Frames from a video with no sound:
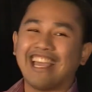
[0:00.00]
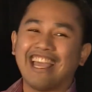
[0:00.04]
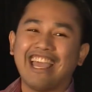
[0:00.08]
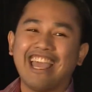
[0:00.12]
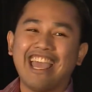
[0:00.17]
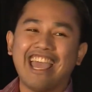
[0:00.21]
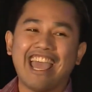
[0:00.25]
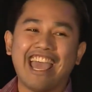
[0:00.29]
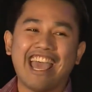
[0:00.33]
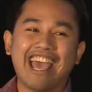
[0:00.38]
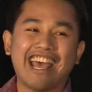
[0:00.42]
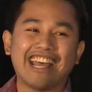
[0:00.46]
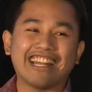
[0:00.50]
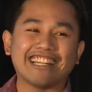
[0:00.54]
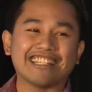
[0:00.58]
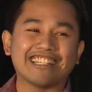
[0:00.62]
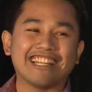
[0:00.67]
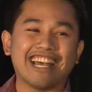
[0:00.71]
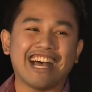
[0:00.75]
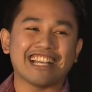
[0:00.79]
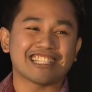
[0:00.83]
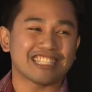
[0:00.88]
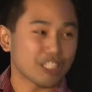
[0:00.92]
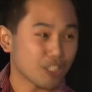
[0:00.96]
And
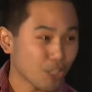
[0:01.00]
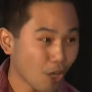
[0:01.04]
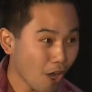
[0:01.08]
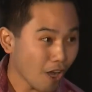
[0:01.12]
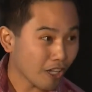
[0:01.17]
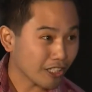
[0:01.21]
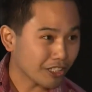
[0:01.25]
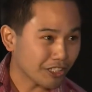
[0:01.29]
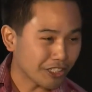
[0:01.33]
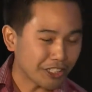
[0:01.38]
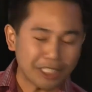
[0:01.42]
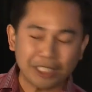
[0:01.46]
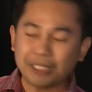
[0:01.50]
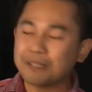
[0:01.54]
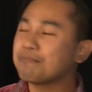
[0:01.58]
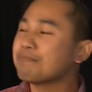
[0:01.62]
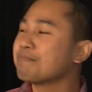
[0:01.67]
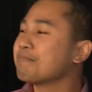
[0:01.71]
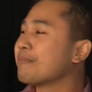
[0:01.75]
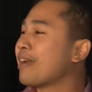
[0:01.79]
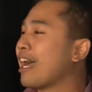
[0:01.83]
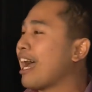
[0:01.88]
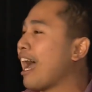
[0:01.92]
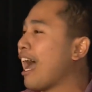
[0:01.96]
as a doctor,
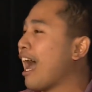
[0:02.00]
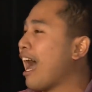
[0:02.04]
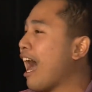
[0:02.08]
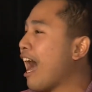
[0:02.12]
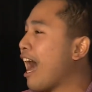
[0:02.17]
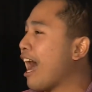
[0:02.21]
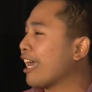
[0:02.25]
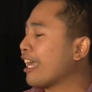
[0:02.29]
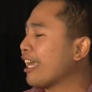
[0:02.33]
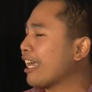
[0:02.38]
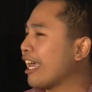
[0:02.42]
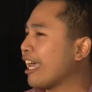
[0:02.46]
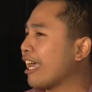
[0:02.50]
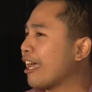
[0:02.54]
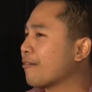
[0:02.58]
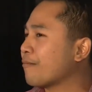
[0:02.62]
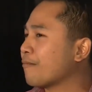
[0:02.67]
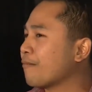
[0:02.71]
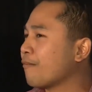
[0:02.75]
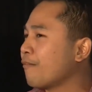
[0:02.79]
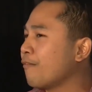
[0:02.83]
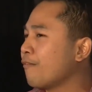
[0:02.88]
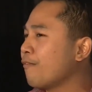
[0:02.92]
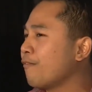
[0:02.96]
I
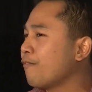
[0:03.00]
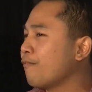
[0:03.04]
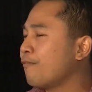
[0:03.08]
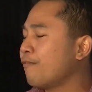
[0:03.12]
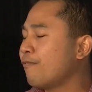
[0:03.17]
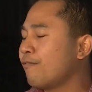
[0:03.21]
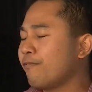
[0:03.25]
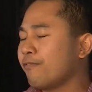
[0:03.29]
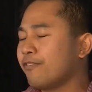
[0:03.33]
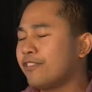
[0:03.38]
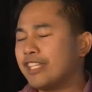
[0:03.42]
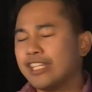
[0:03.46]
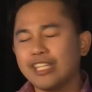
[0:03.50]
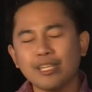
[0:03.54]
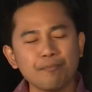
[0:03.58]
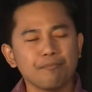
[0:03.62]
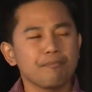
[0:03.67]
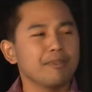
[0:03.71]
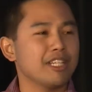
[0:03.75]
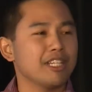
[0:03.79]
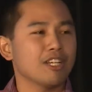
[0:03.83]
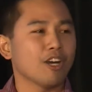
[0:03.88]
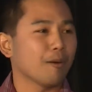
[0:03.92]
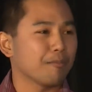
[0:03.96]
am
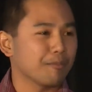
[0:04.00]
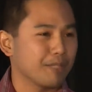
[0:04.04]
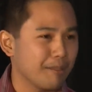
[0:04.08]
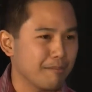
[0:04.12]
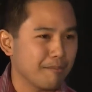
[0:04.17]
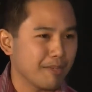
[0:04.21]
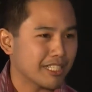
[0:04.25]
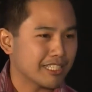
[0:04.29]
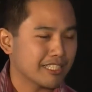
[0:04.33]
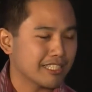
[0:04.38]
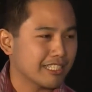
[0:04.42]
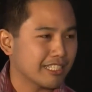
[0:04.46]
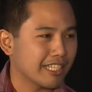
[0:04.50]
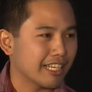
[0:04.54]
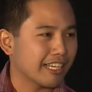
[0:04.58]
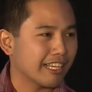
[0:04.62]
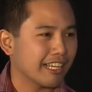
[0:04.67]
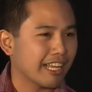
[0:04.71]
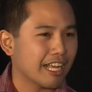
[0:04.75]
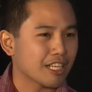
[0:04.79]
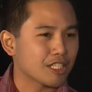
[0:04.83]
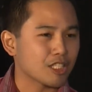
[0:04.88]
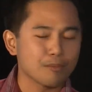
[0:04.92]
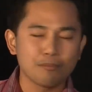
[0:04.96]
deeply optimistic
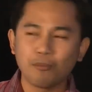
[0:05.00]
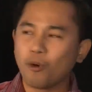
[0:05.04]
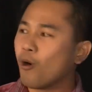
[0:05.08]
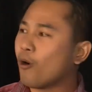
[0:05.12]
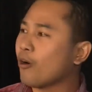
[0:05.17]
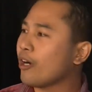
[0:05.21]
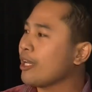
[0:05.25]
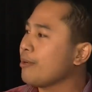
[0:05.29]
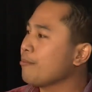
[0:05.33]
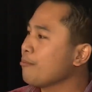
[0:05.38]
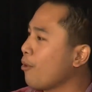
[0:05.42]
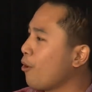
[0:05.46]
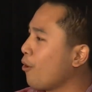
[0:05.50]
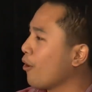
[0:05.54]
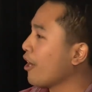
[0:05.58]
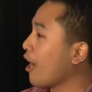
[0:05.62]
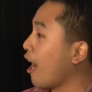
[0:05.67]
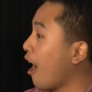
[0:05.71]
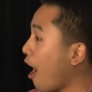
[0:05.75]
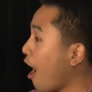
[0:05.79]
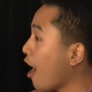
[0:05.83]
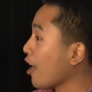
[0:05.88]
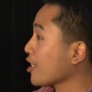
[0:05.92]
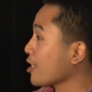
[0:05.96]
as more and more
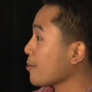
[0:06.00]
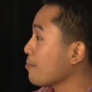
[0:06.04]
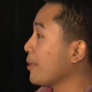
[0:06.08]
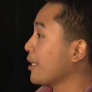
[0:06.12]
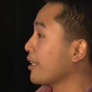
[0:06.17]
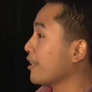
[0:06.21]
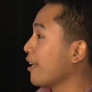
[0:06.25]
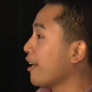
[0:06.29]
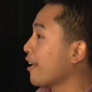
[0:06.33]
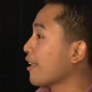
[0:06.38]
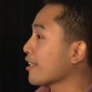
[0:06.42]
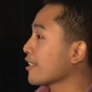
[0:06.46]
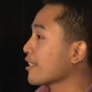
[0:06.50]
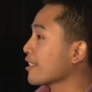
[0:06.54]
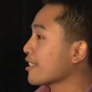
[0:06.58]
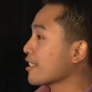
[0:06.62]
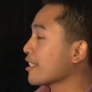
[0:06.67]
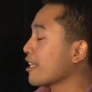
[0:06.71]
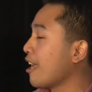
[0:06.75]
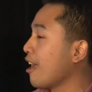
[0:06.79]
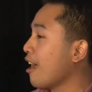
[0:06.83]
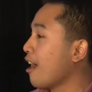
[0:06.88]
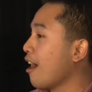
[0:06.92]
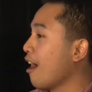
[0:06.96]
hospitals
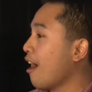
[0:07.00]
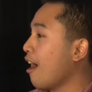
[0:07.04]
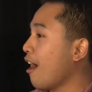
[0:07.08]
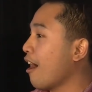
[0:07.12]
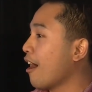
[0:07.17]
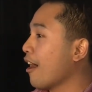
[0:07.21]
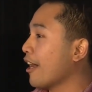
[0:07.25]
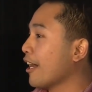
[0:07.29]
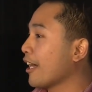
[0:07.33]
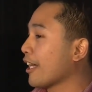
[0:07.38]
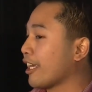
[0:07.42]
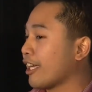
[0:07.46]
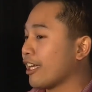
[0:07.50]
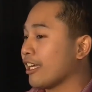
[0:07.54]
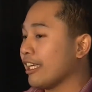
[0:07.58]
are